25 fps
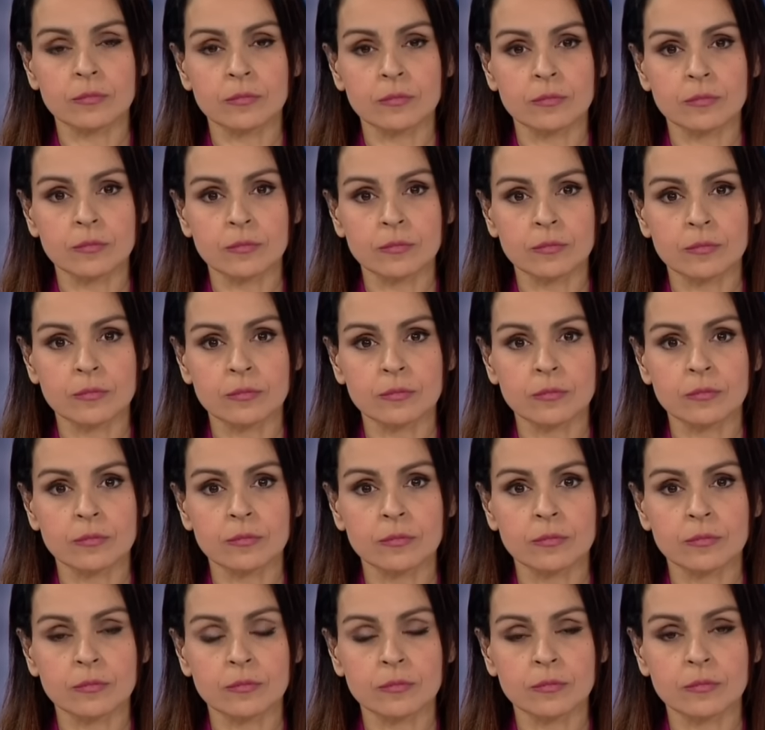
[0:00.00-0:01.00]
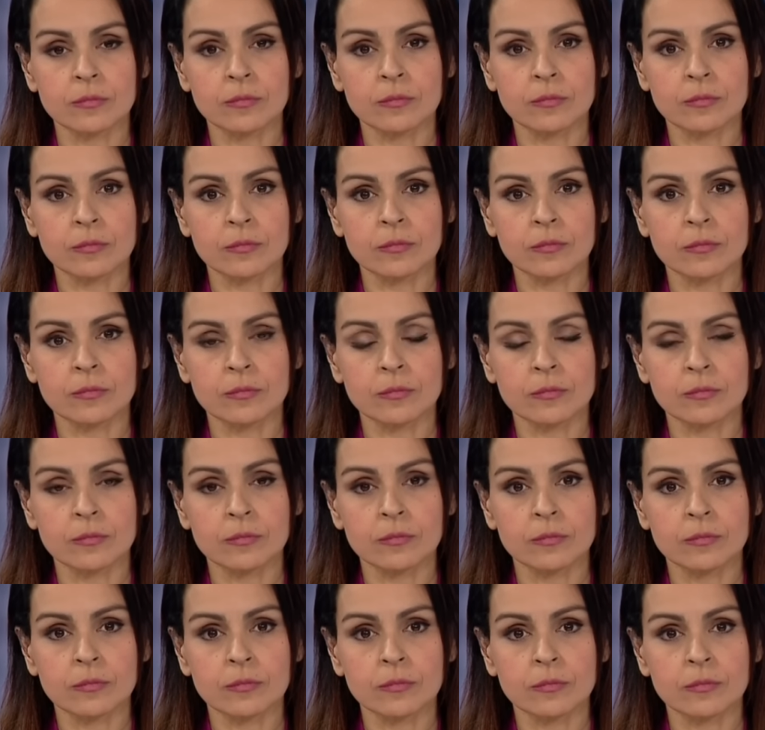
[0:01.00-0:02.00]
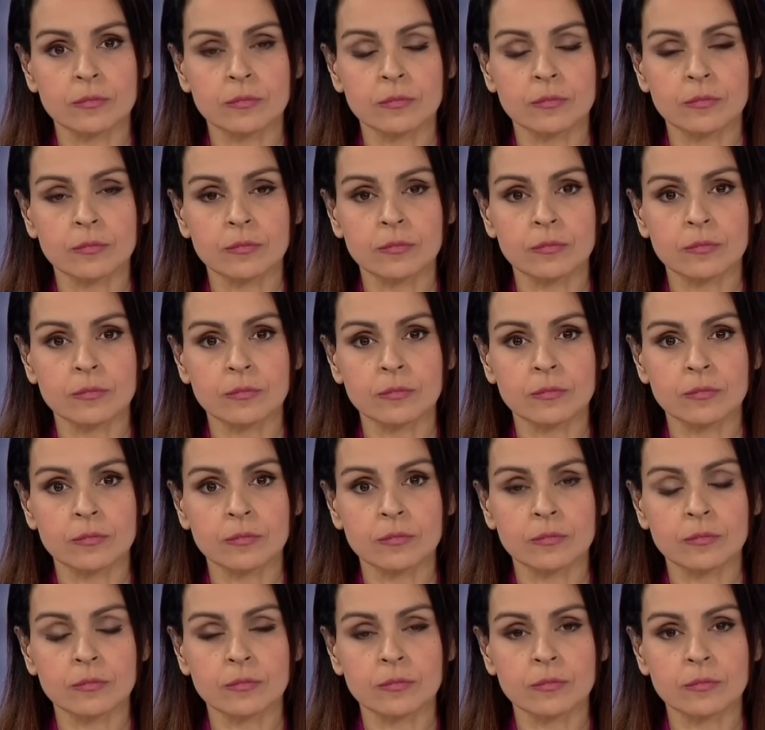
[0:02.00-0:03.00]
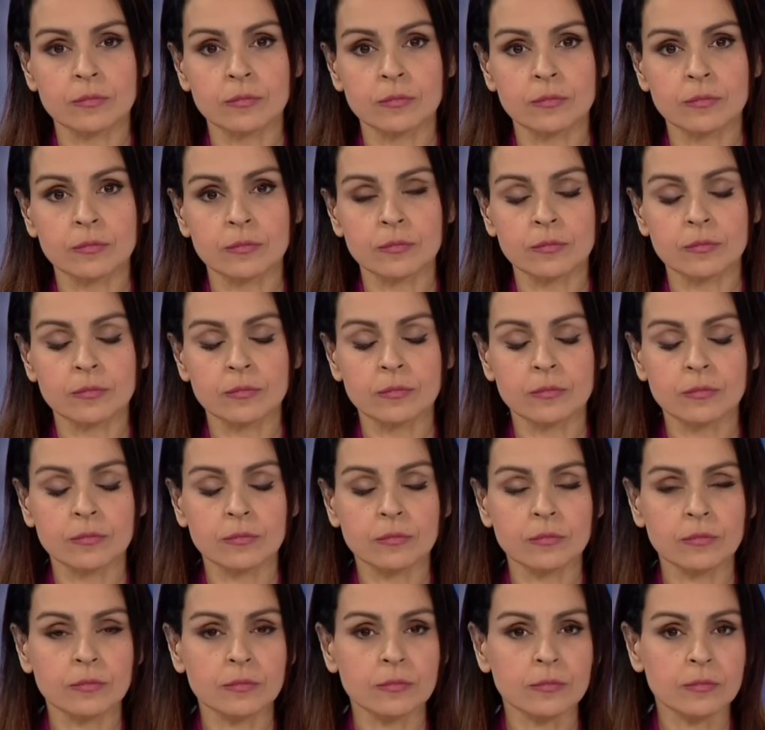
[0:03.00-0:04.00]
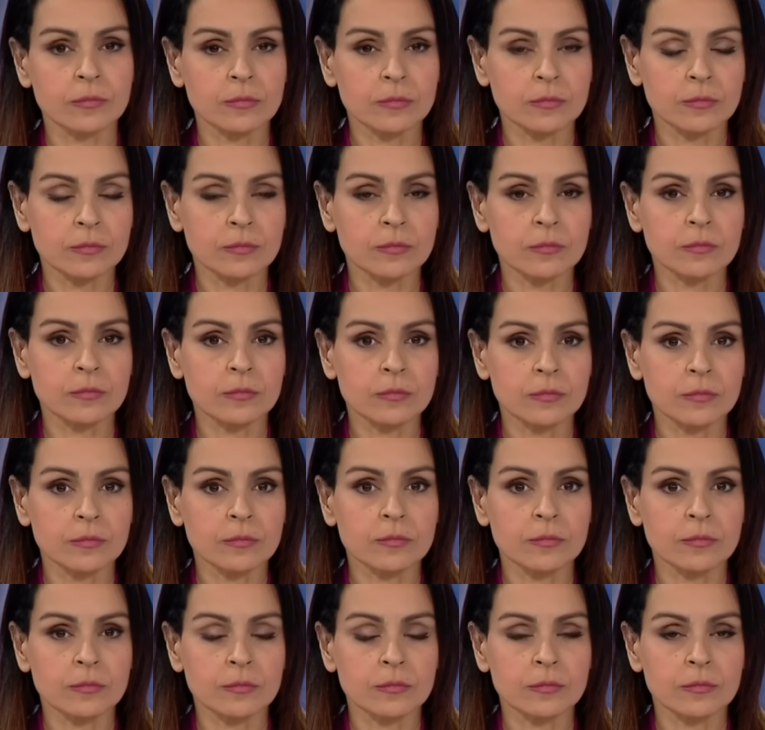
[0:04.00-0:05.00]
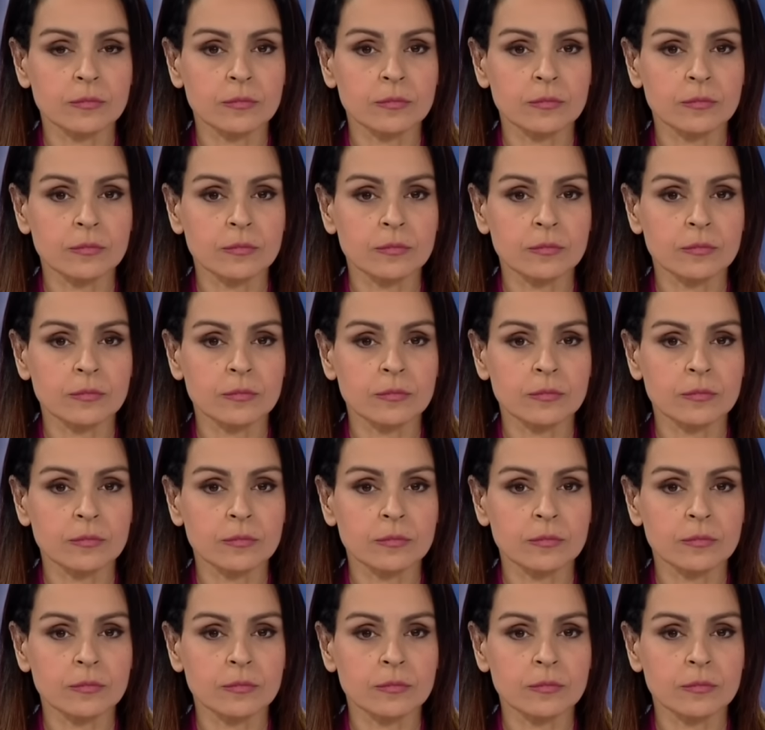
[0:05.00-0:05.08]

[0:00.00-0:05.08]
No words are spoken by the person on screen.